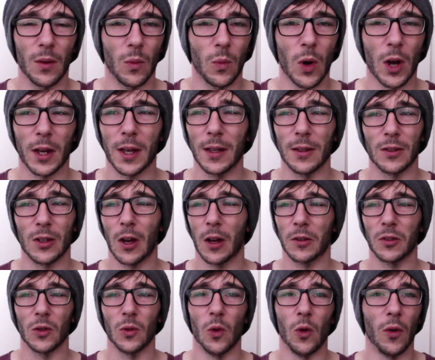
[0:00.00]
Working
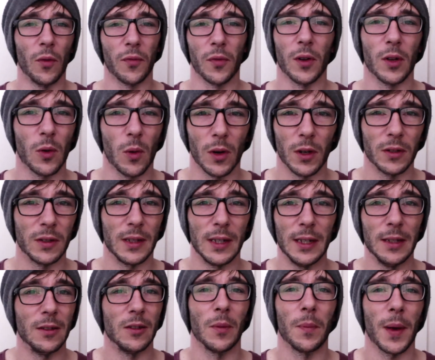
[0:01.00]
title: All for
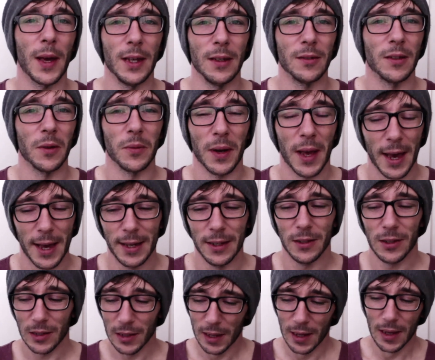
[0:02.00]
Equality, Debate, Don't
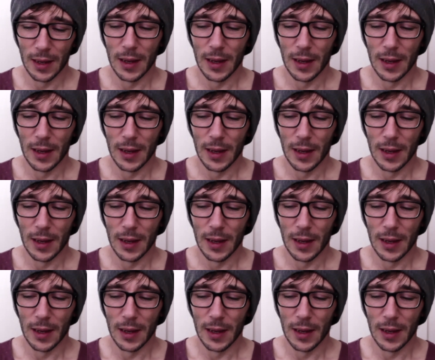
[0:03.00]
Hate.